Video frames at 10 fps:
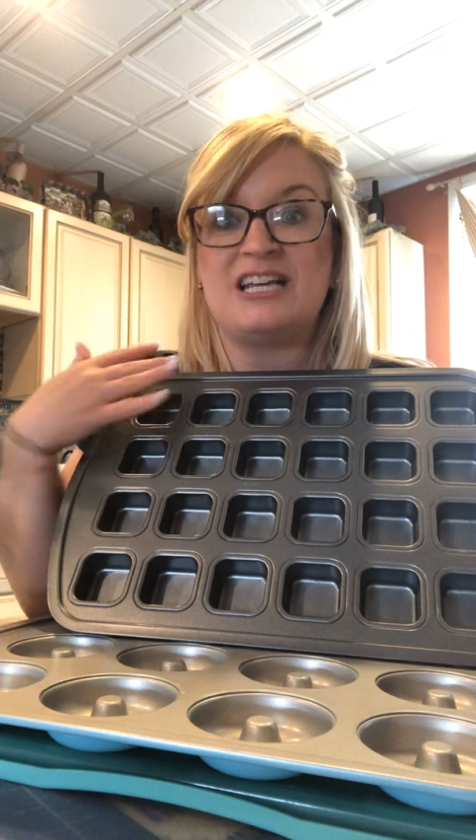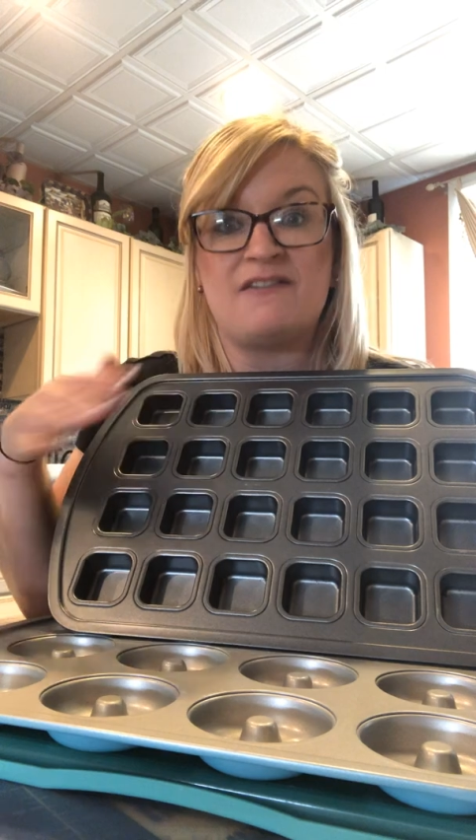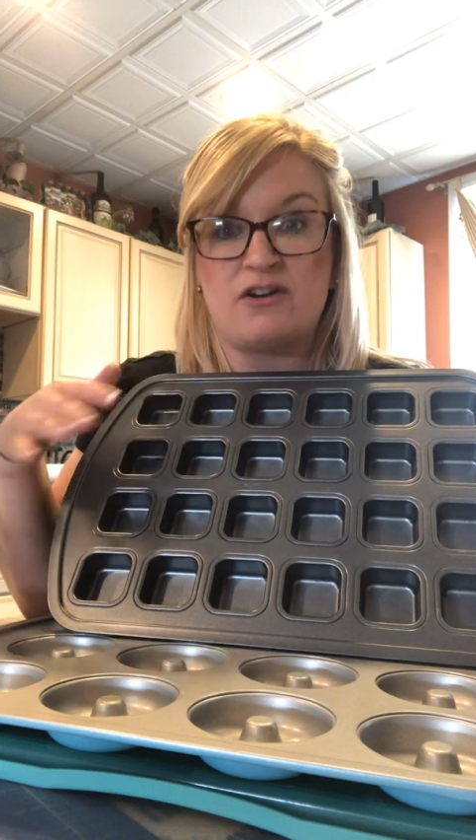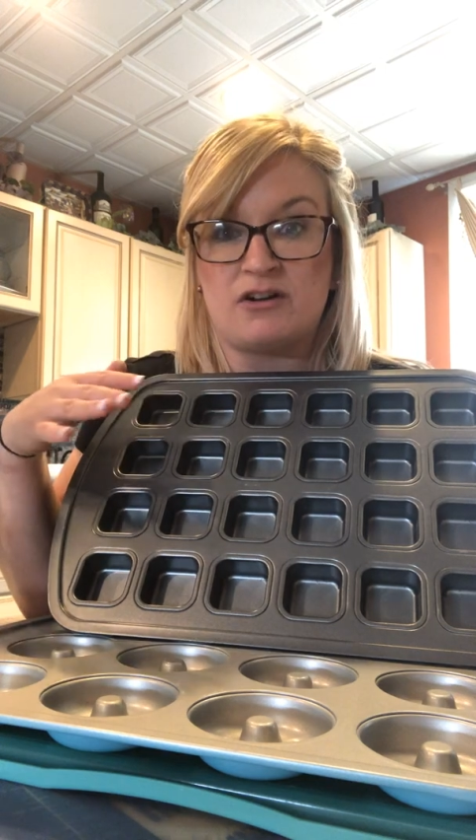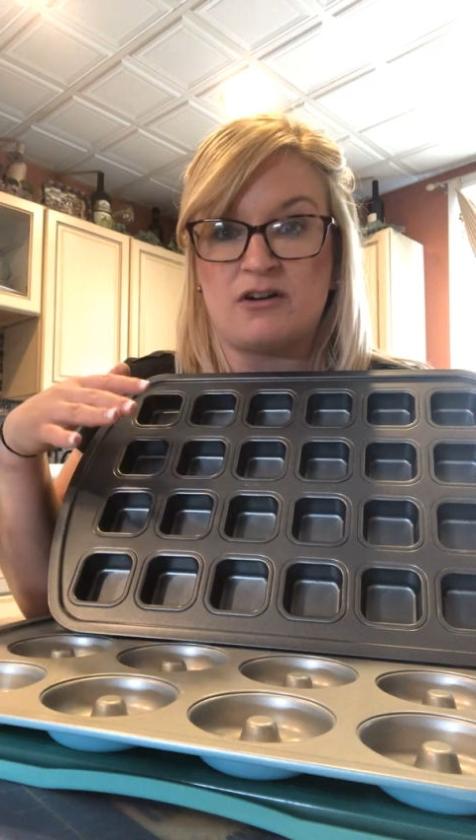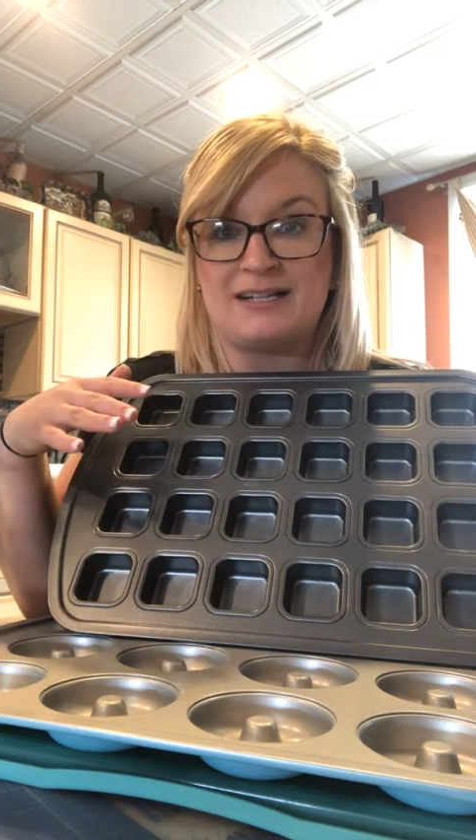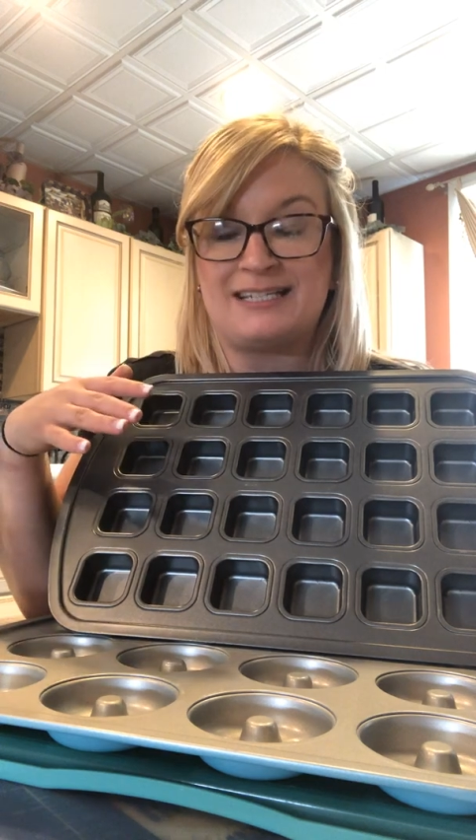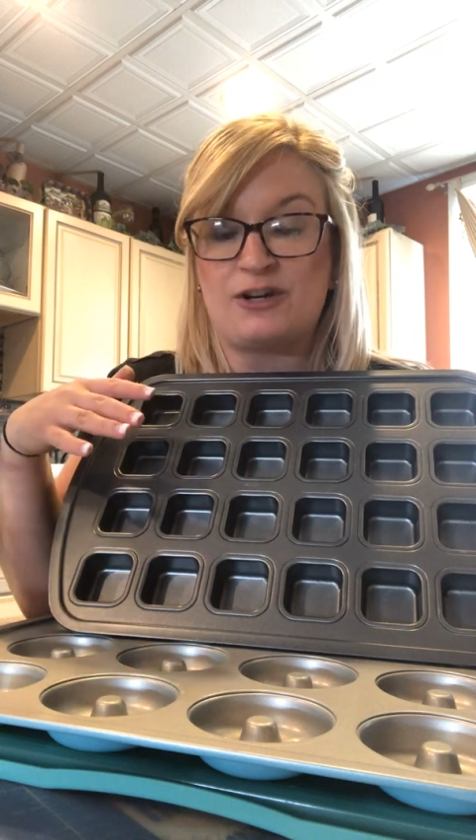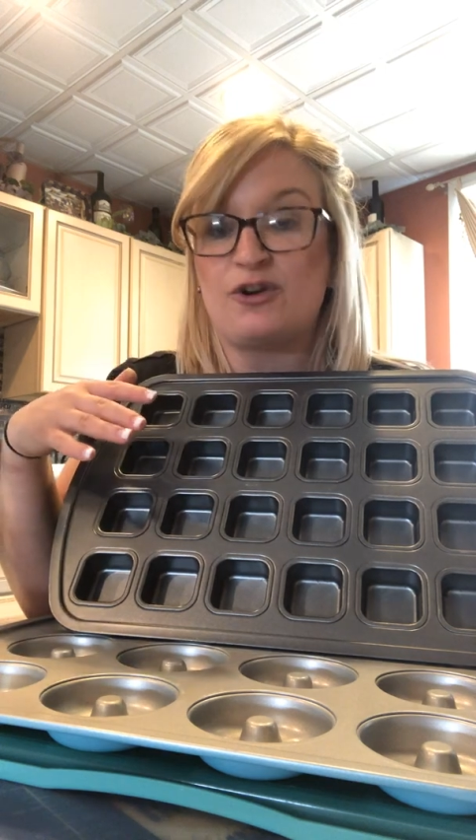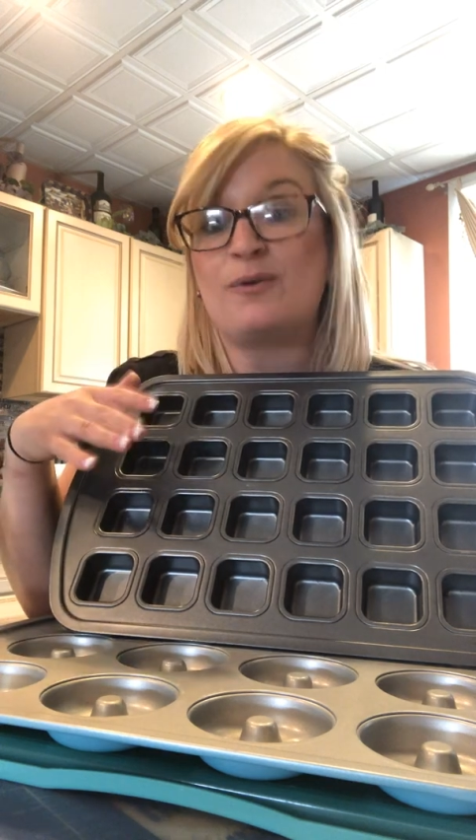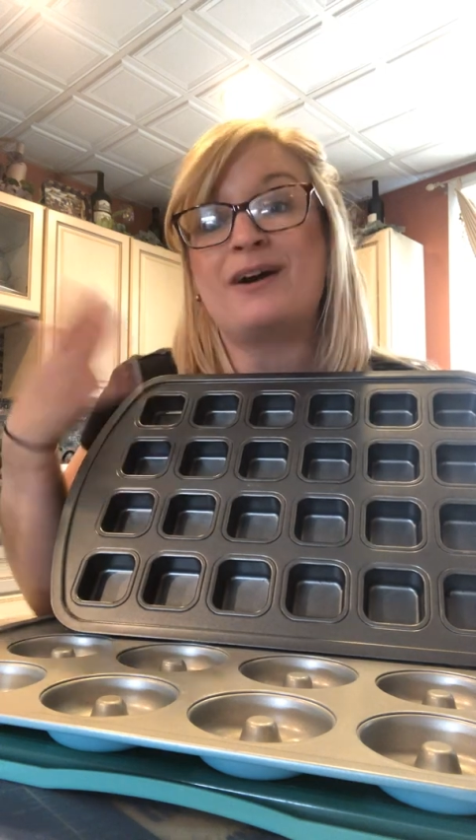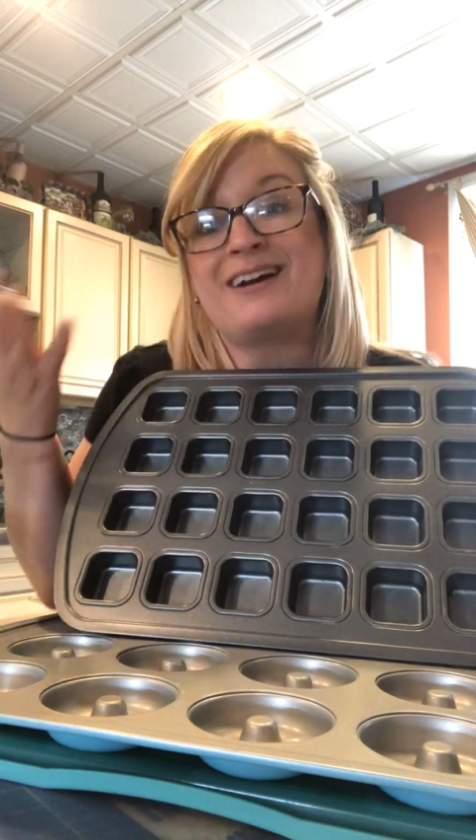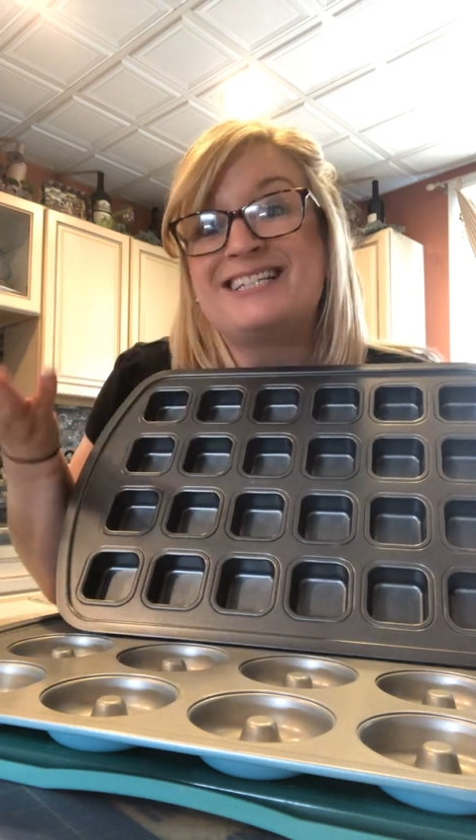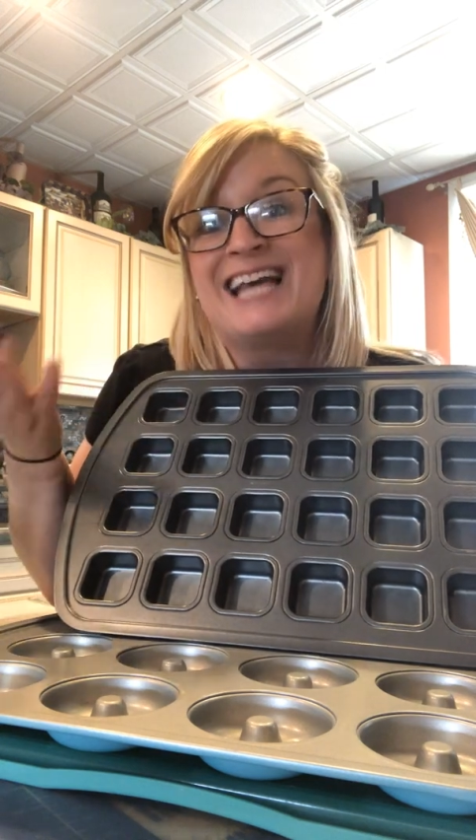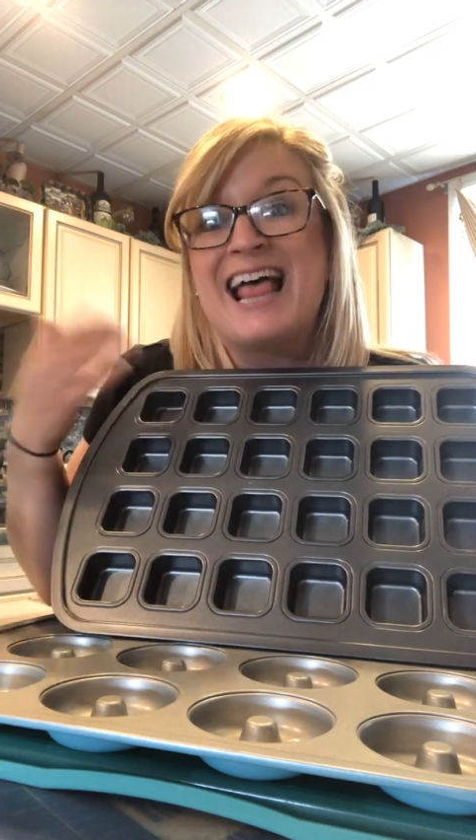even on non-stick cookware
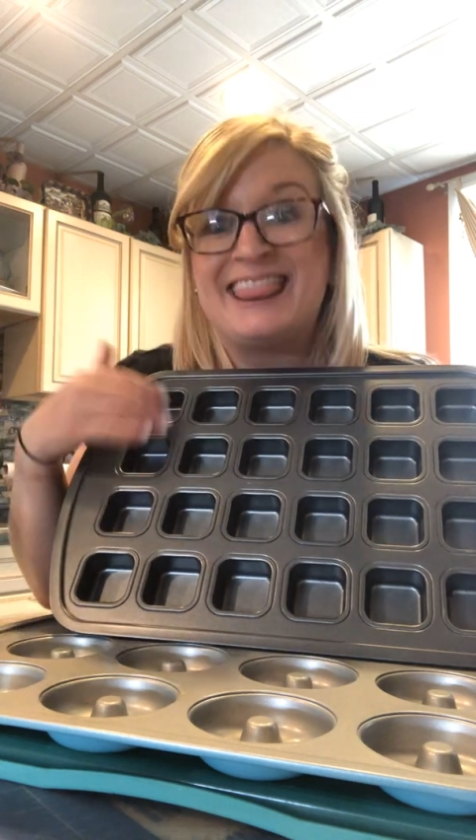because